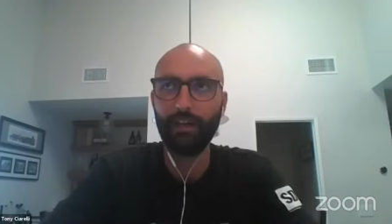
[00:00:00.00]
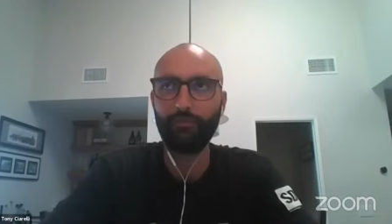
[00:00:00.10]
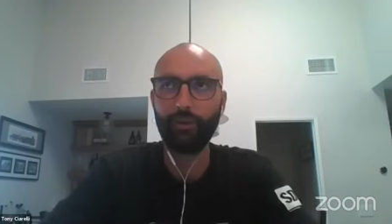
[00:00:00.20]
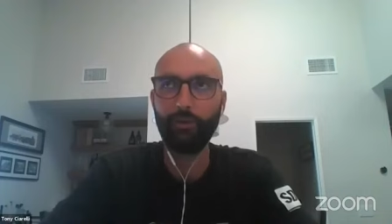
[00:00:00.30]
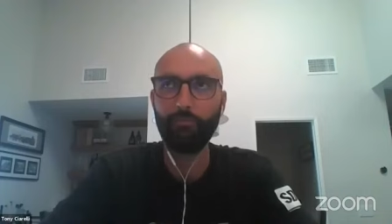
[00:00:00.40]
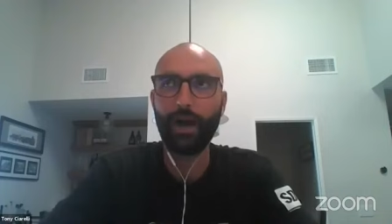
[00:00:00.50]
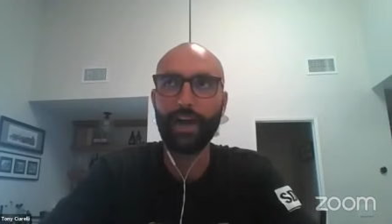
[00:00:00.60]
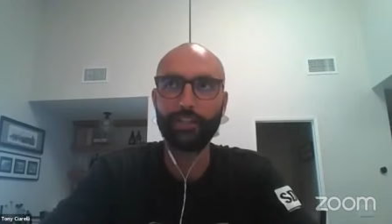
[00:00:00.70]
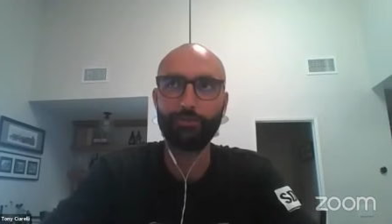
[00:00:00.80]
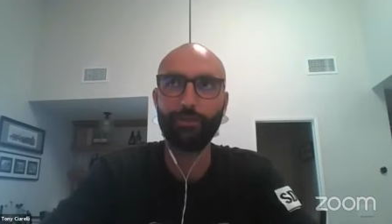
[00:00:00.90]
from my
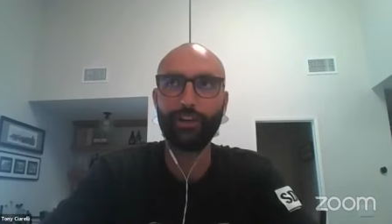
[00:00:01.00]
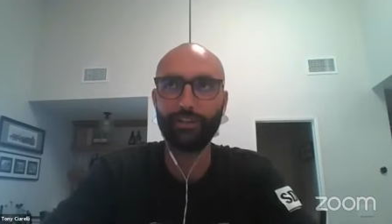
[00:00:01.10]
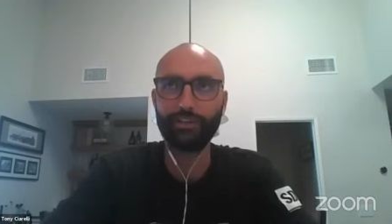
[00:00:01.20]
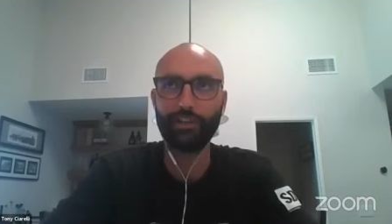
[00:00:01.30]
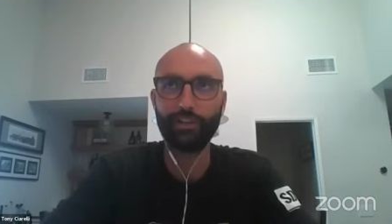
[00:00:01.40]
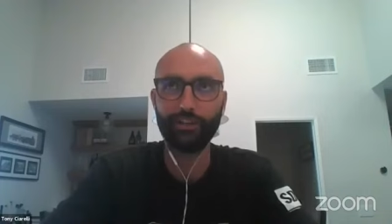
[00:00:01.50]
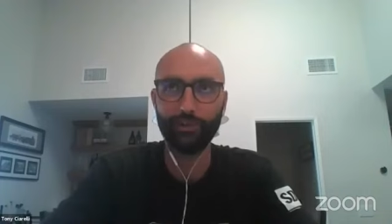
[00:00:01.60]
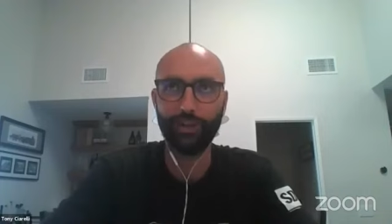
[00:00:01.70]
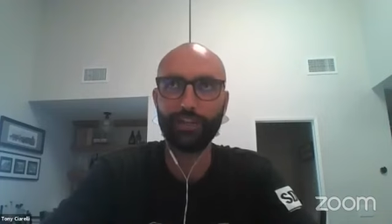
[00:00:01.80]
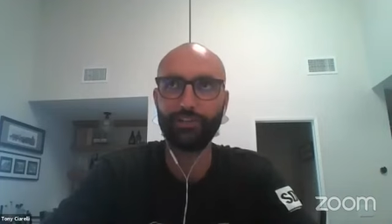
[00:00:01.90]
experience talking to
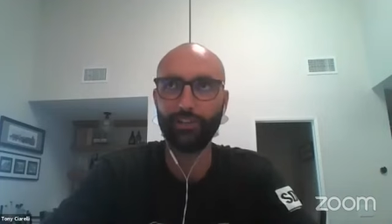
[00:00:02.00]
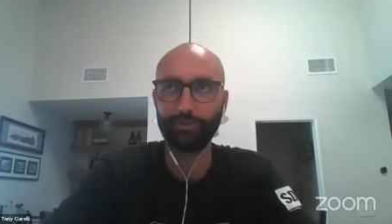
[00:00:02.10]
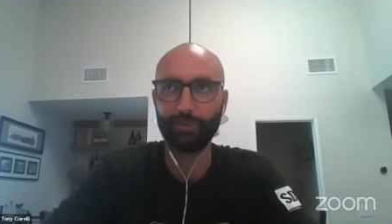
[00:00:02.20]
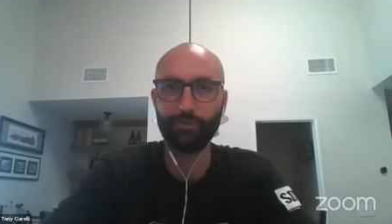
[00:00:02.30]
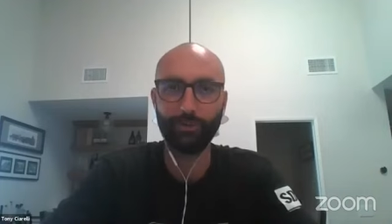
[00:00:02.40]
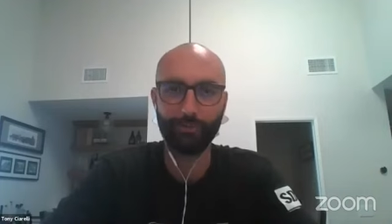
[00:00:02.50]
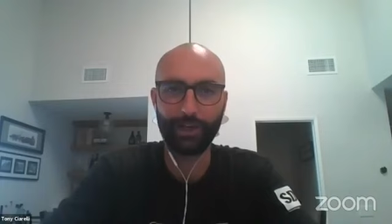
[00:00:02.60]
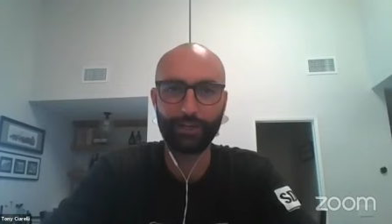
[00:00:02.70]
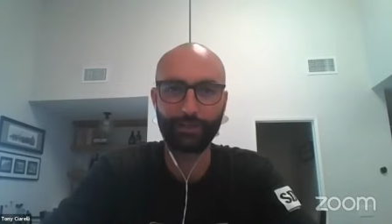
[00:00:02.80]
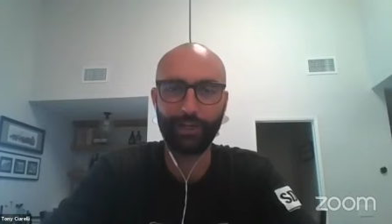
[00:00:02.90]
a lot of salespeople in
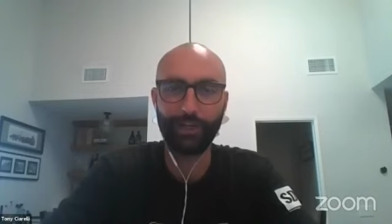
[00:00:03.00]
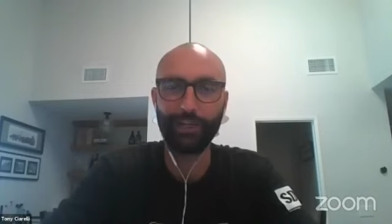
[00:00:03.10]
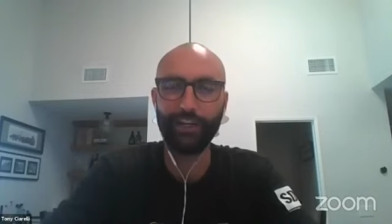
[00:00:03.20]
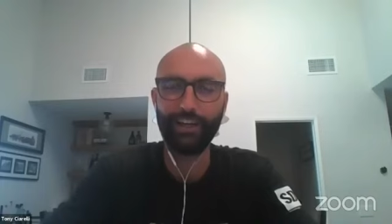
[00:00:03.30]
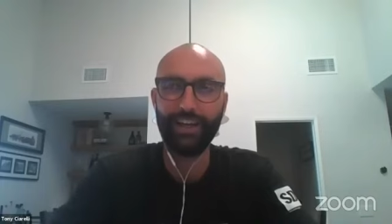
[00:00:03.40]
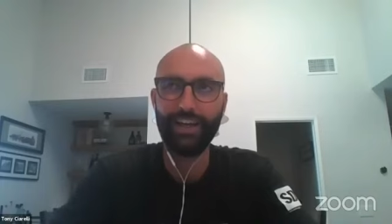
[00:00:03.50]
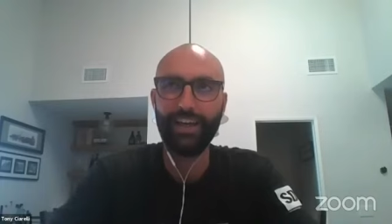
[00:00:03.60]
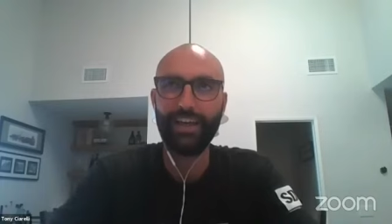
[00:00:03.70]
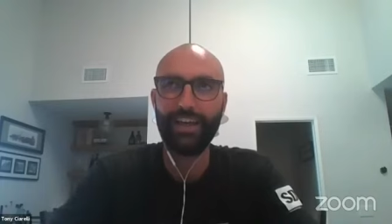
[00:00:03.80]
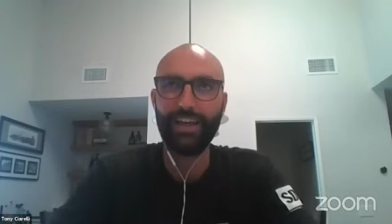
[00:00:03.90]
my career,
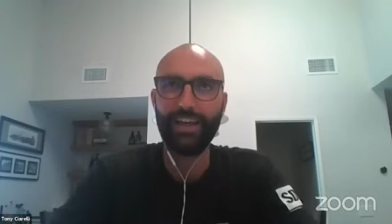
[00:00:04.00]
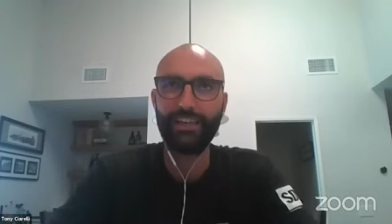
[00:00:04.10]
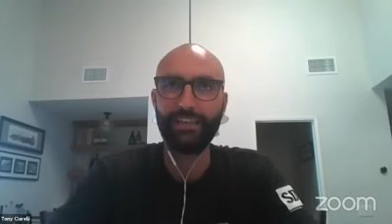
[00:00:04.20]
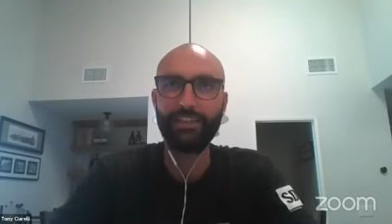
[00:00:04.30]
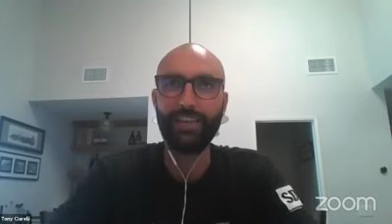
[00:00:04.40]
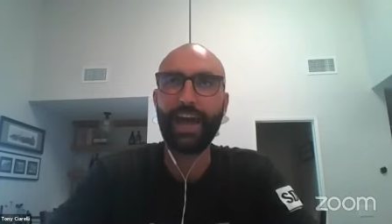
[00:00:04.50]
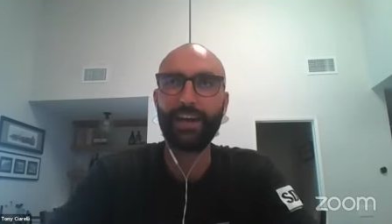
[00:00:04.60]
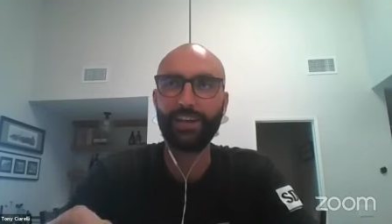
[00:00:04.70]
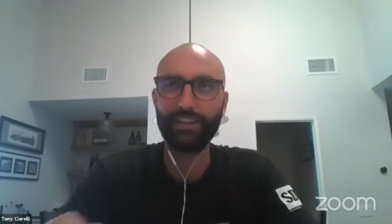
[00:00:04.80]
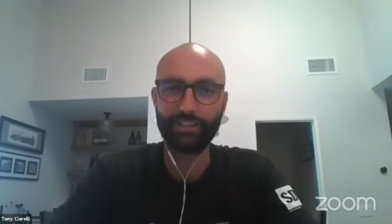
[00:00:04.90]

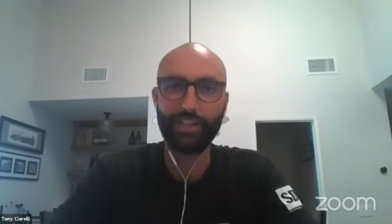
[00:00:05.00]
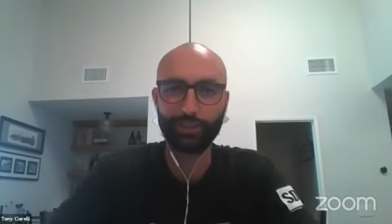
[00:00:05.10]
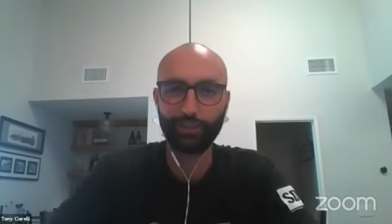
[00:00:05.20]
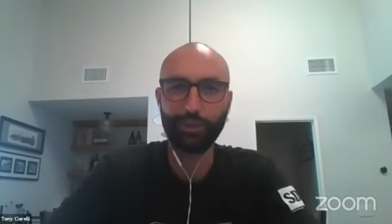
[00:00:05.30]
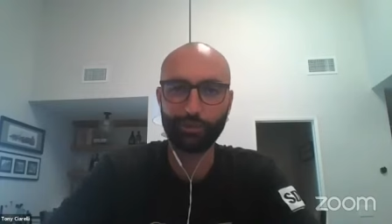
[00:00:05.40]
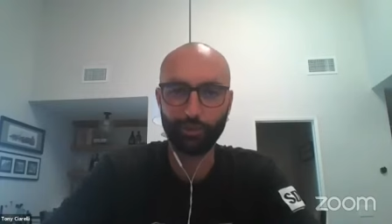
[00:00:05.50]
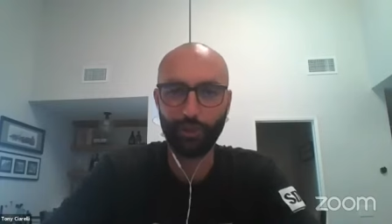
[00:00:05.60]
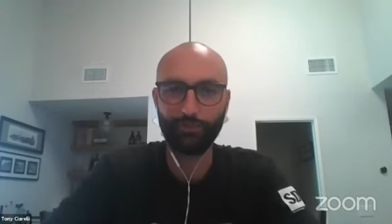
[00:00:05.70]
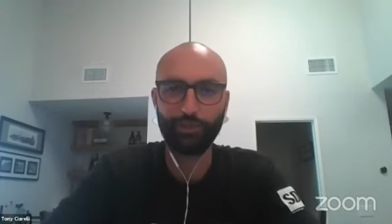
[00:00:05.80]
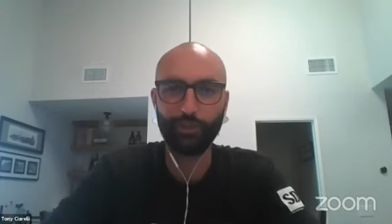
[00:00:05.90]
that essentially goes
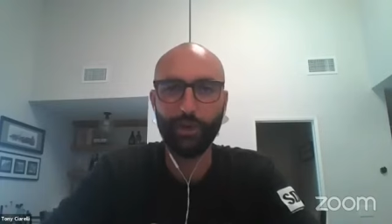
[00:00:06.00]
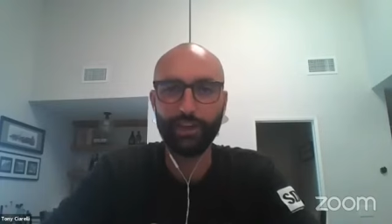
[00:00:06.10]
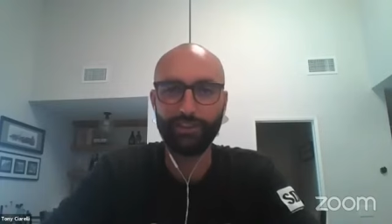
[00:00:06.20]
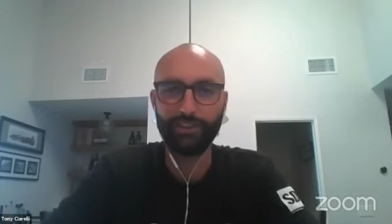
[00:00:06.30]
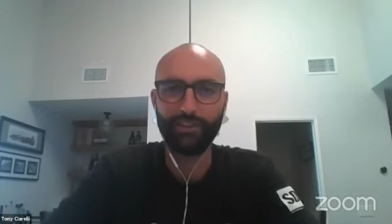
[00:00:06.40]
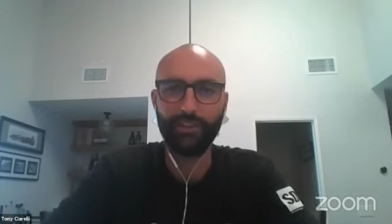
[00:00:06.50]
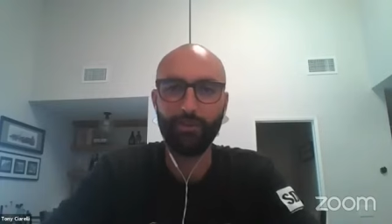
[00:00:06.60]
one of two ways.